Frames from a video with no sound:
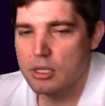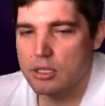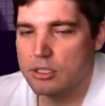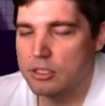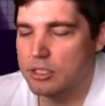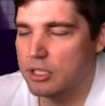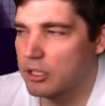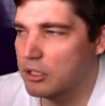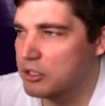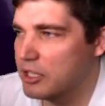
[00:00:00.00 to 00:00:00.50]

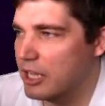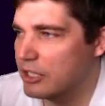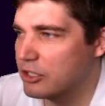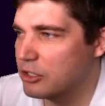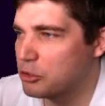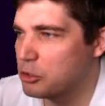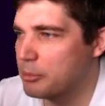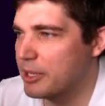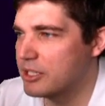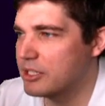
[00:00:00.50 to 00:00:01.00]
Steelers
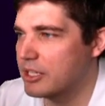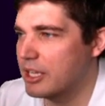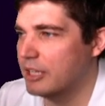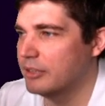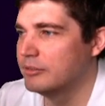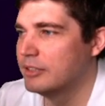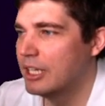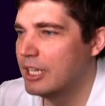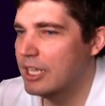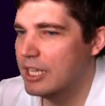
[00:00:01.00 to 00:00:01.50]
legend
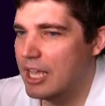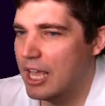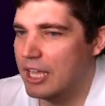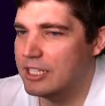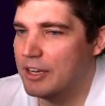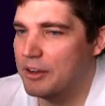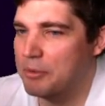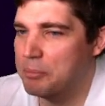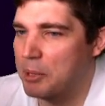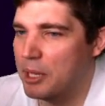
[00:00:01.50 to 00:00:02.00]
Trubisky.
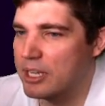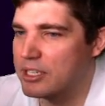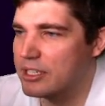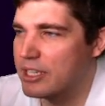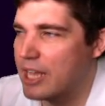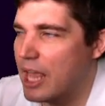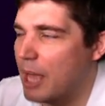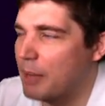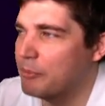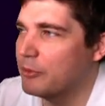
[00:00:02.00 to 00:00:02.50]
Hasn't even played a
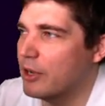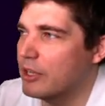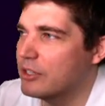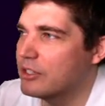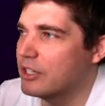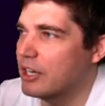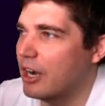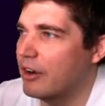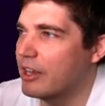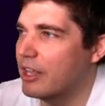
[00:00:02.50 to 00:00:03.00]
snap for us
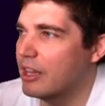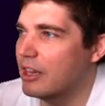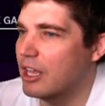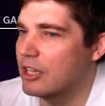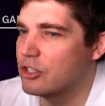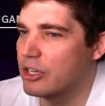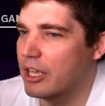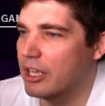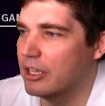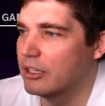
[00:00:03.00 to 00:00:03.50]
and already a
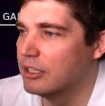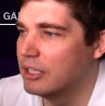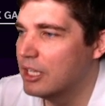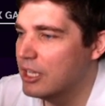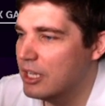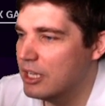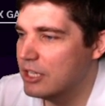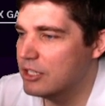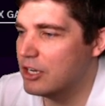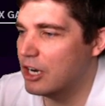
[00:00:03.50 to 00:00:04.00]
legend, huh?
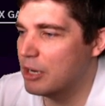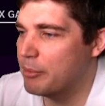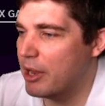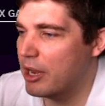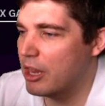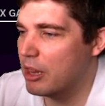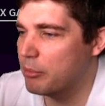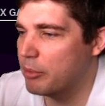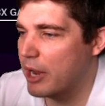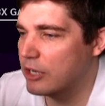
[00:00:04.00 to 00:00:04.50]
He's already
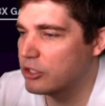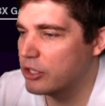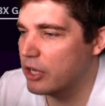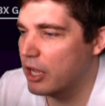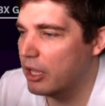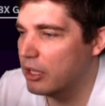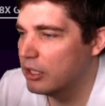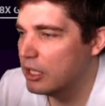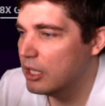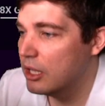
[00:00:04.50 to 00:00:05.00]
better than
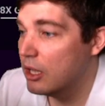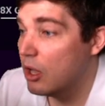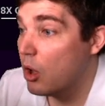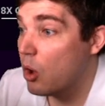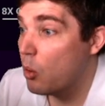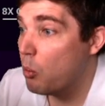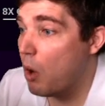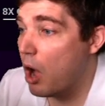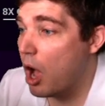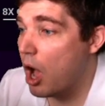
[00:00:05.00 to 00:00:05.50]
Bradshaw.
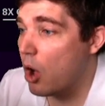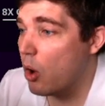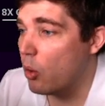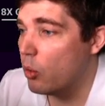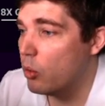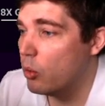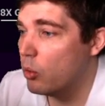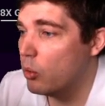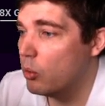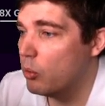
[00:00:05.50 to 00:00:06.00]

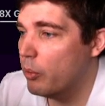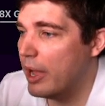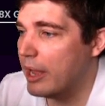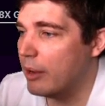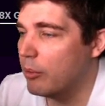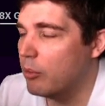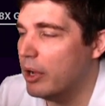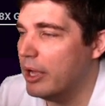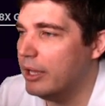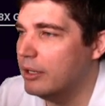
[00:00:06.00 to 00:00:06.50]
Whoa!
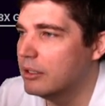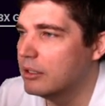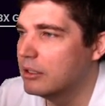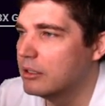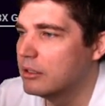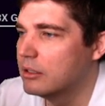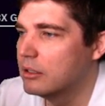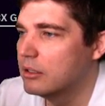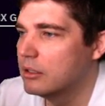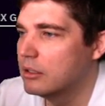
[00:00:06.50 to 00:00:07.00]
Wait, what?
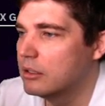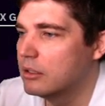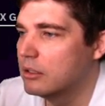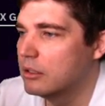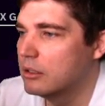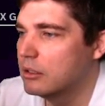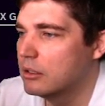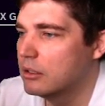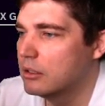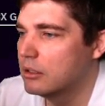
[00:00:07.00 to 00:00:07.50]

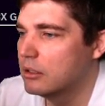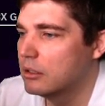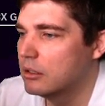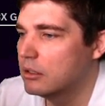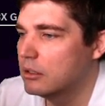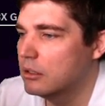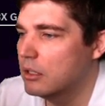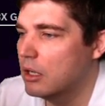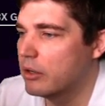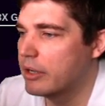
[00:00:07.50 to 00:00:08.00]

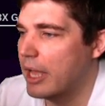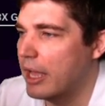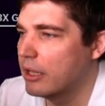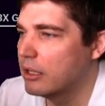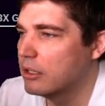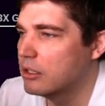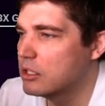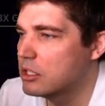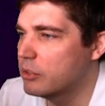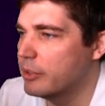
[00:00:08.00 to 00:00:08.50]
Okay,
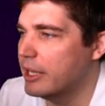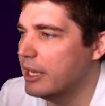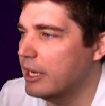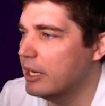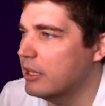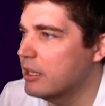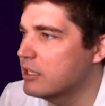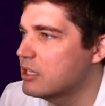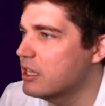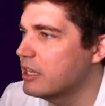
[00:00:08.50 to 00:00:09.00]
so we get
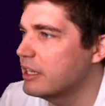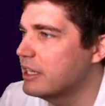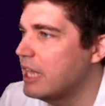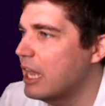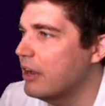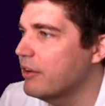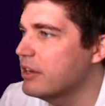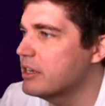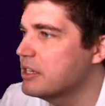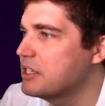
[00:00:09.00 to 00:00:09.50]
it. This is a
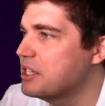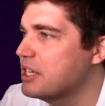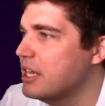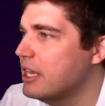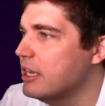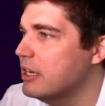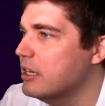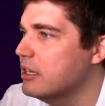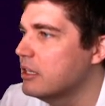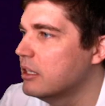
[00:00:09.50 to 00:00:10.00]

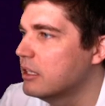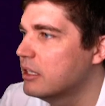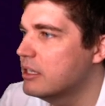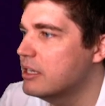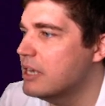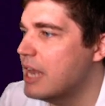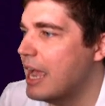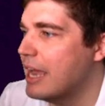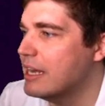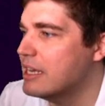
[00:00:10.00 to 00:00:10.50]
guaranteed
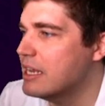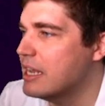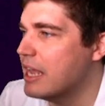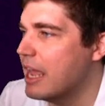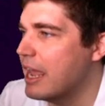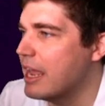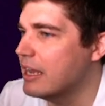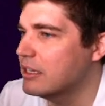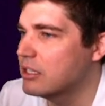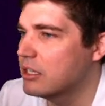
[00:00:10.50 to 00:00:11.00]

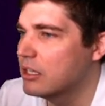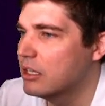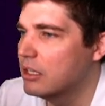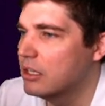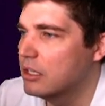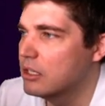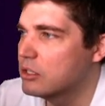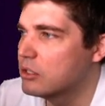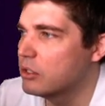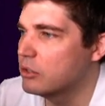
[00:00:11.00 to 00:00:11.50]
ninety-eight.
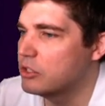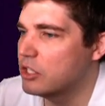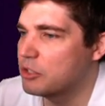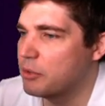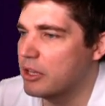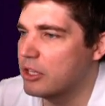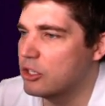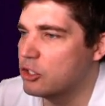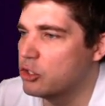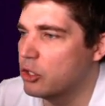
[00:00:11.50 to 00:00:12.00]
So it's just
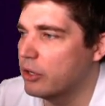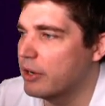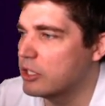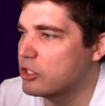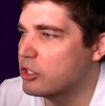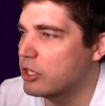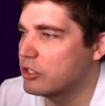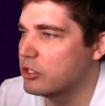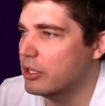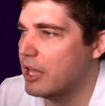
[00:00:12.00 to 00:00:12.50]
one of the sugar
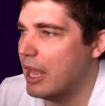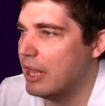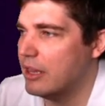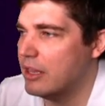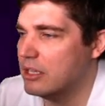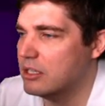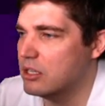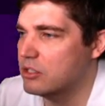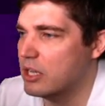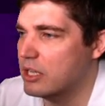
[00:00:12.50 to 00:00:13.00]
rush. So th
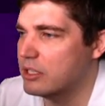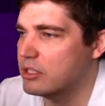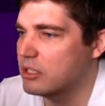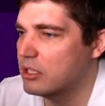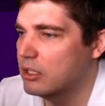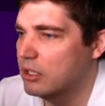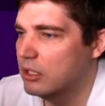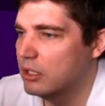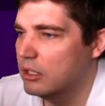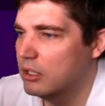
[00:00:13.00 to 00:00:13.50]
this is just,